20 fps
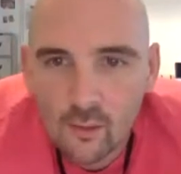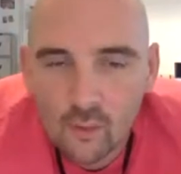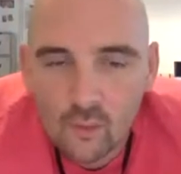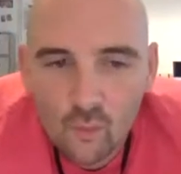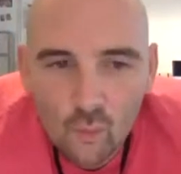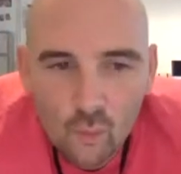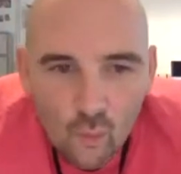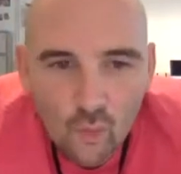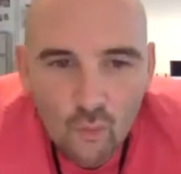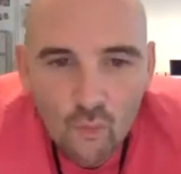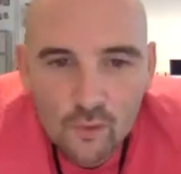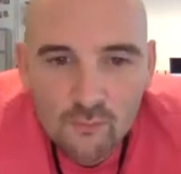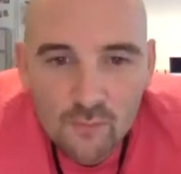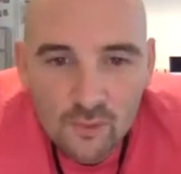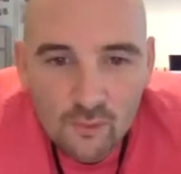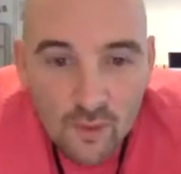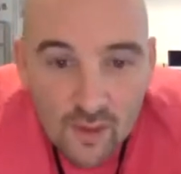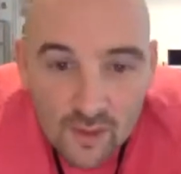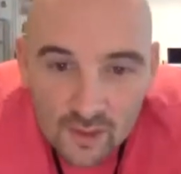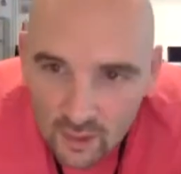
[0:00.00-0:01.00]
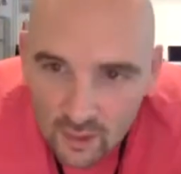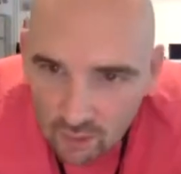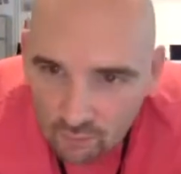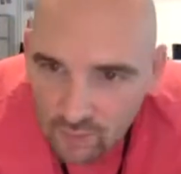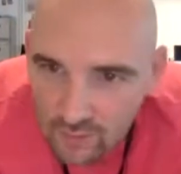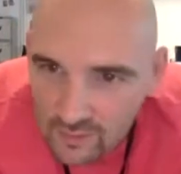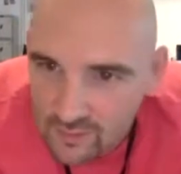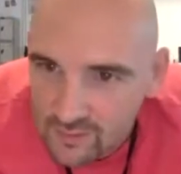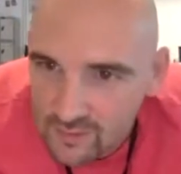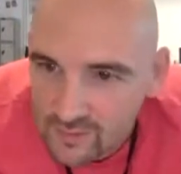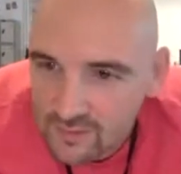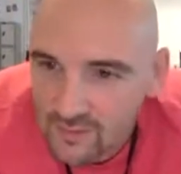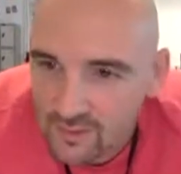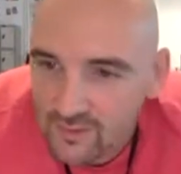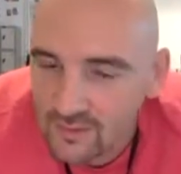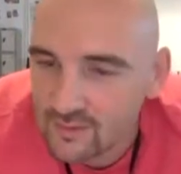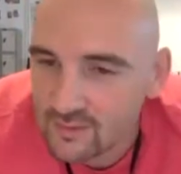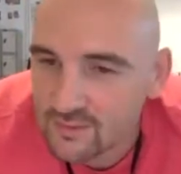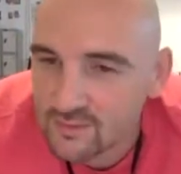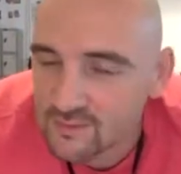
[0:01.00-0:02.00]
What would be really lovely
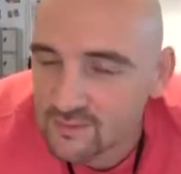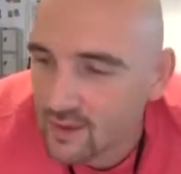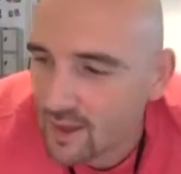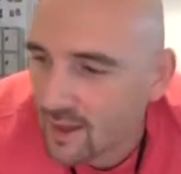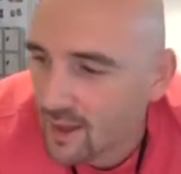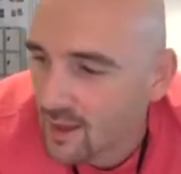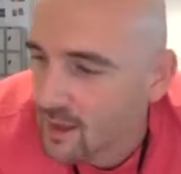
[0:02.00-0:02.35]
is